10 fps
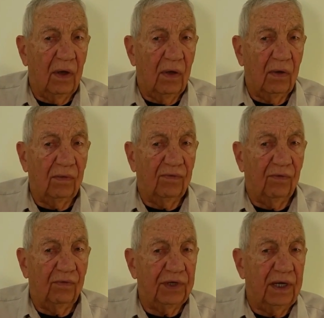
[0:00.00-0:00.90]
a whole
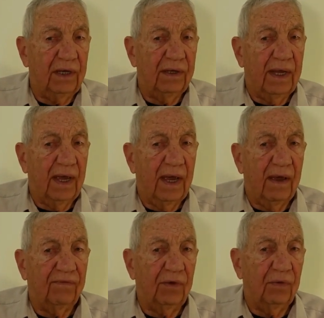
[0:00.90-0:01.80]
routine oh, they
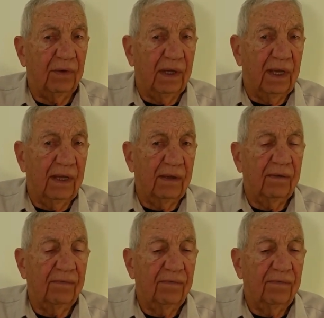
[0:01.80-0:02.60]
have doing that.